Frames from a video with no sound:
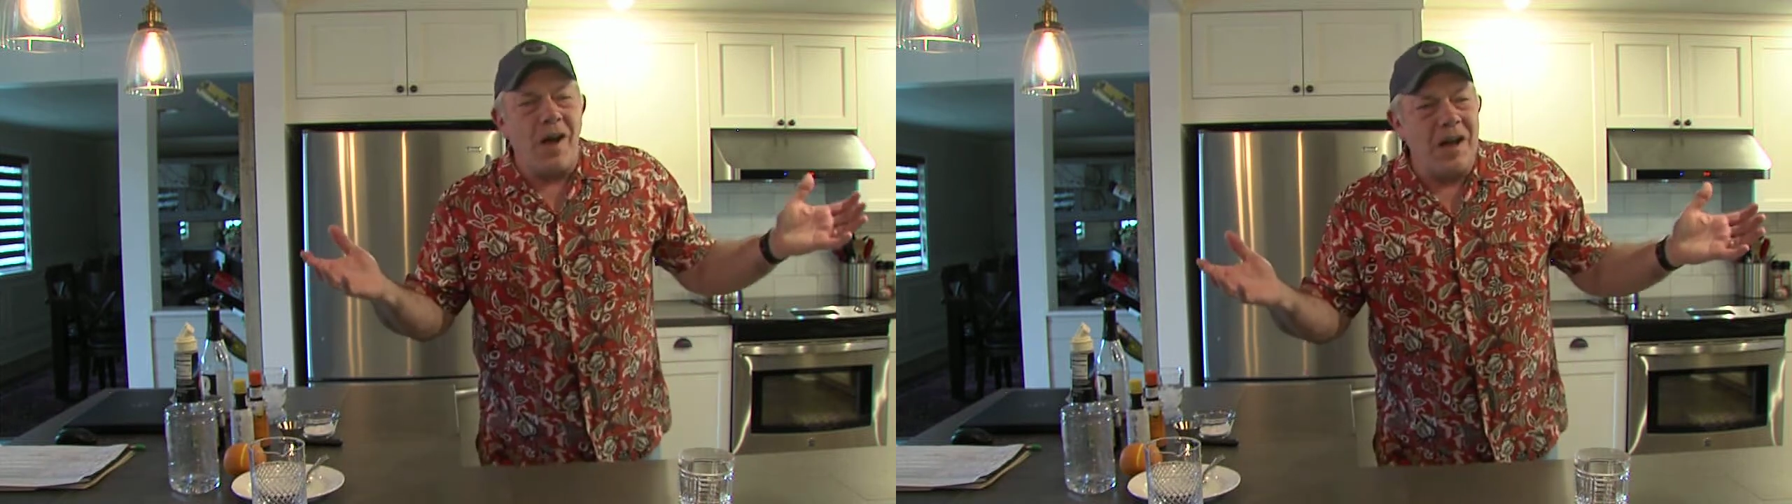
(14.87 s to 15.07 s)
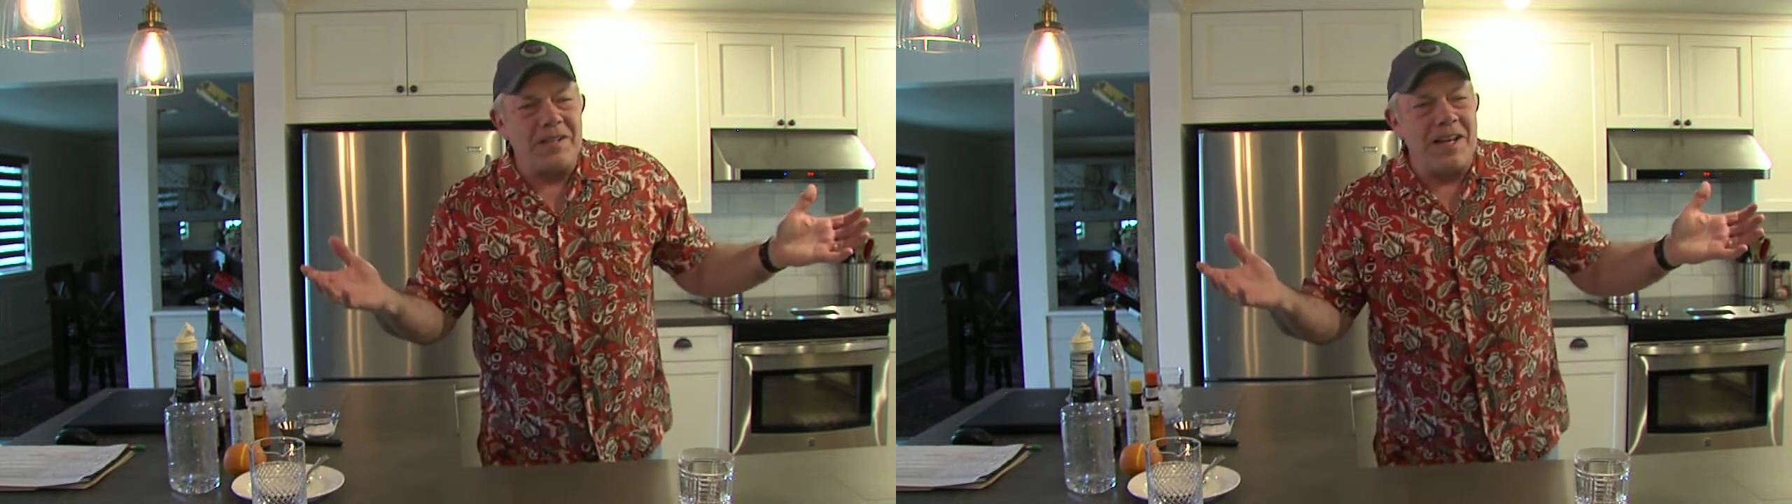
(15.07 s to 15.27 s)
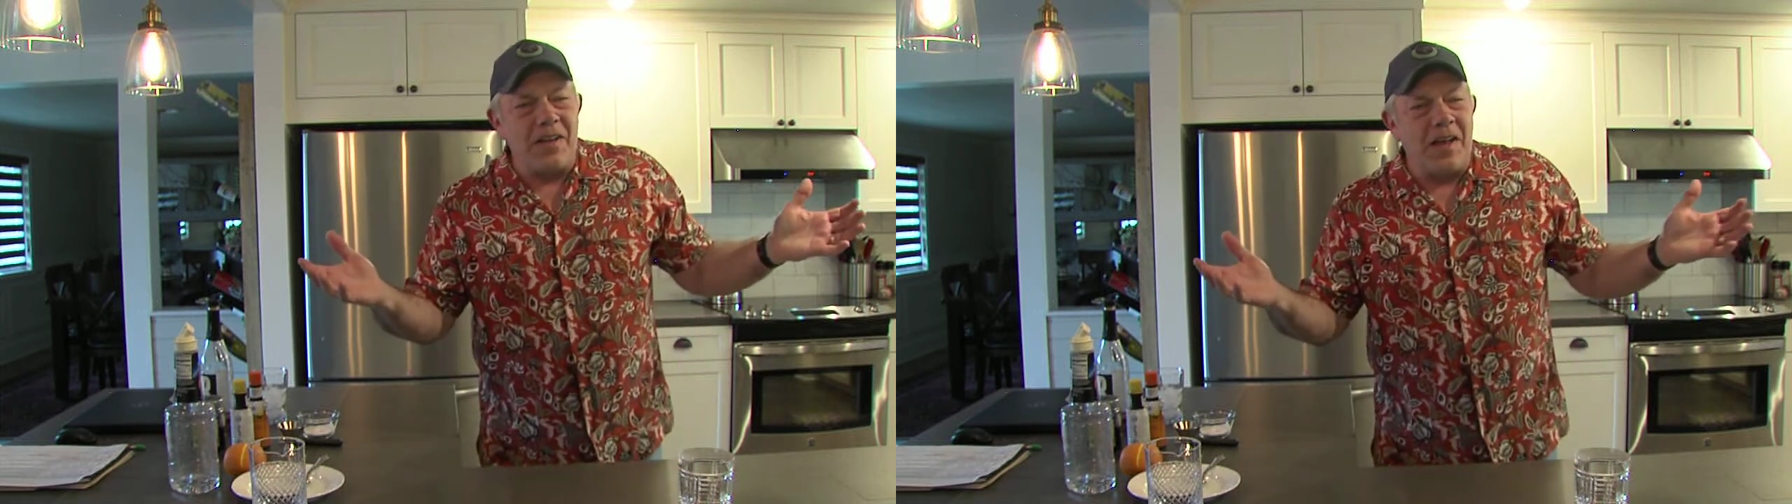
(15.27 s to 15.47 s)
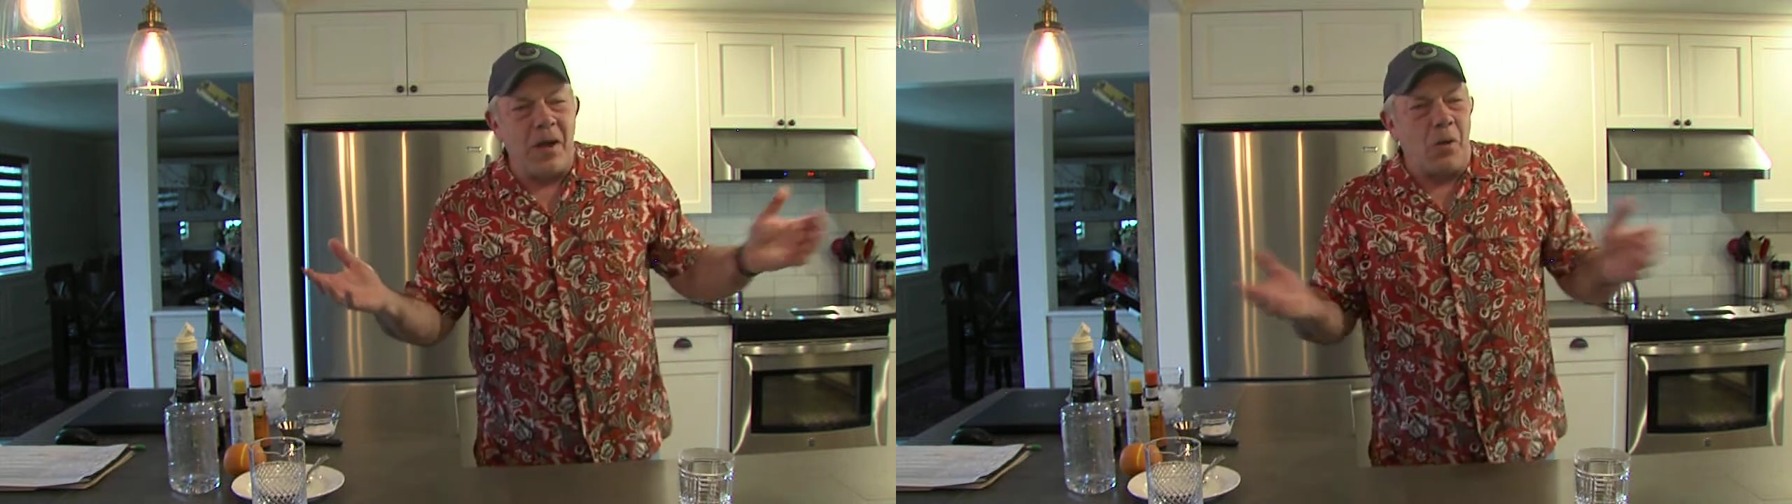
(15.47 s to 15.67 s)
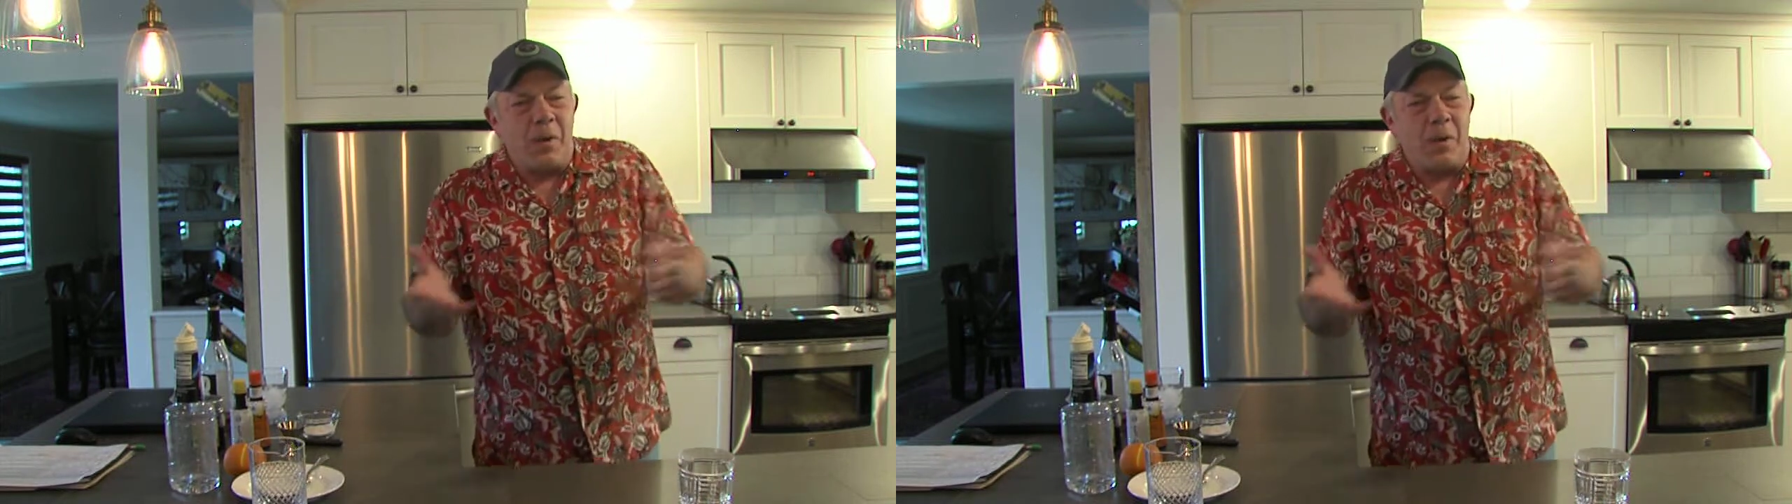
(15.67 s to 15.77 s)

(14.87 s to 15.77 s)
cocktail hour.